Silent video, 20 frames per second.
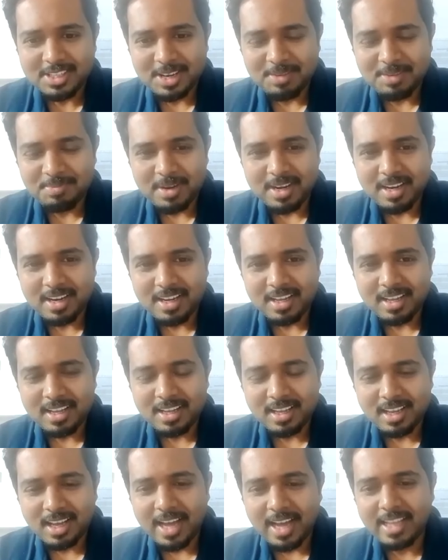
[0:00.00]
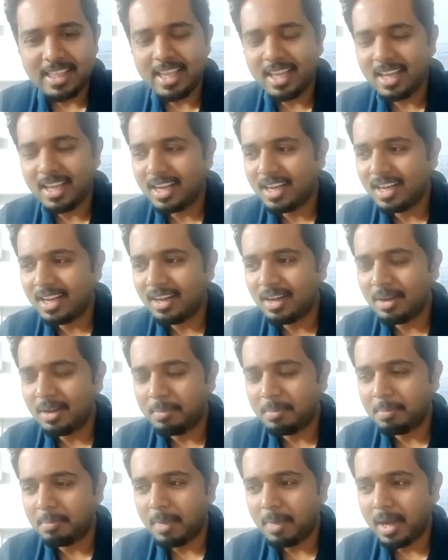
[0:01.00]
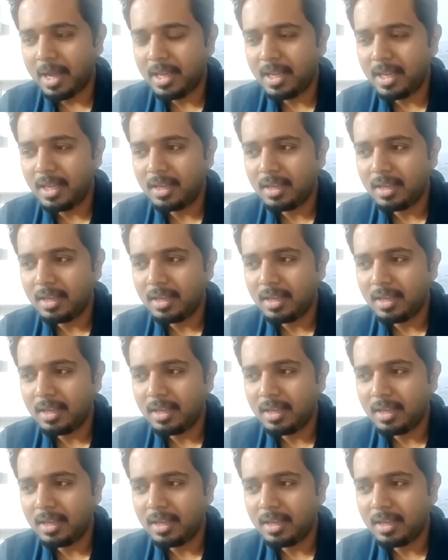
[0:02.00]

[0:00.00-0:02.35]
Your takeaway. I think uh, my...